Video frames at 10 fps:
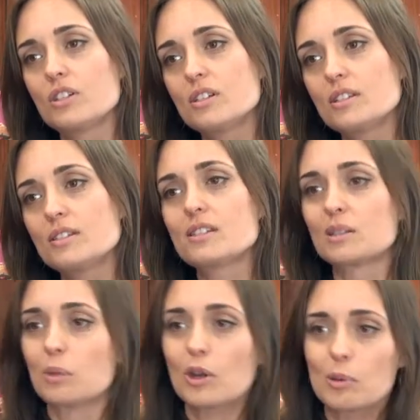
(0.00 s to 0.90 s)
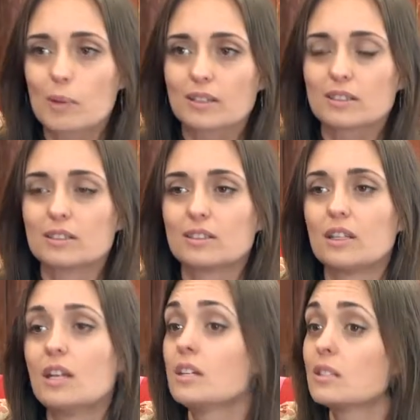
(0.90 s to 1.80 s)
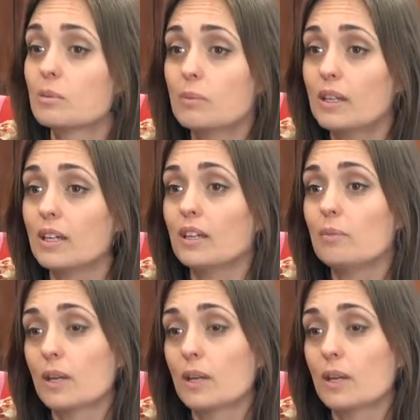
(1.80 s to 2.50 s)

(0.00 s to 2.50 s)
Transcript: Jesus and Mary Magdalene, to me,